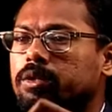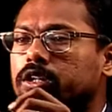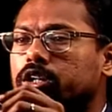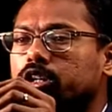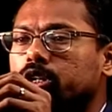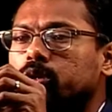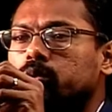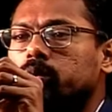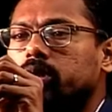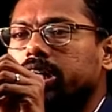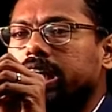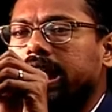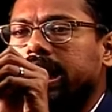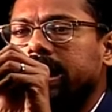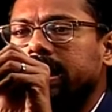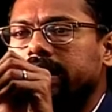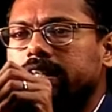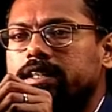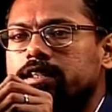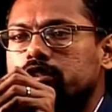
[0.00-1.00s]
to heat
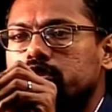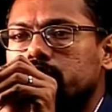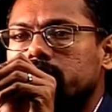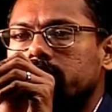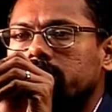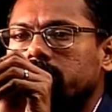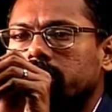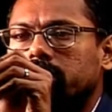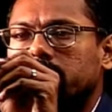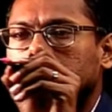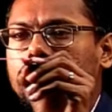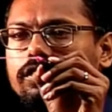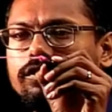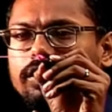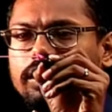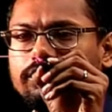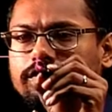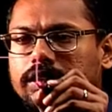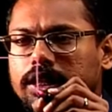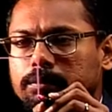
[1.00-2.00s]
engine, we
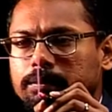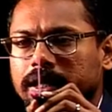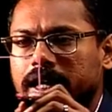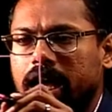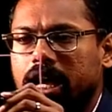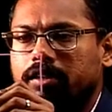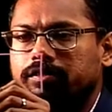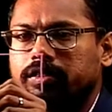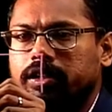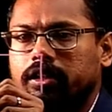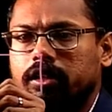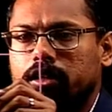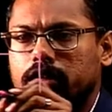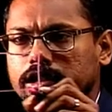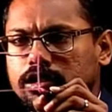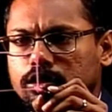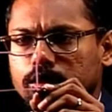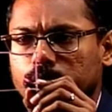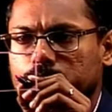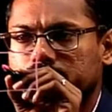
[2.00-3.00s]
will be having a
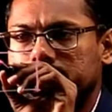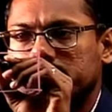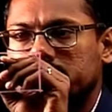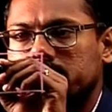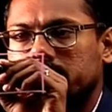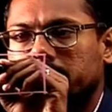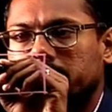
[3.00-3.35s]
source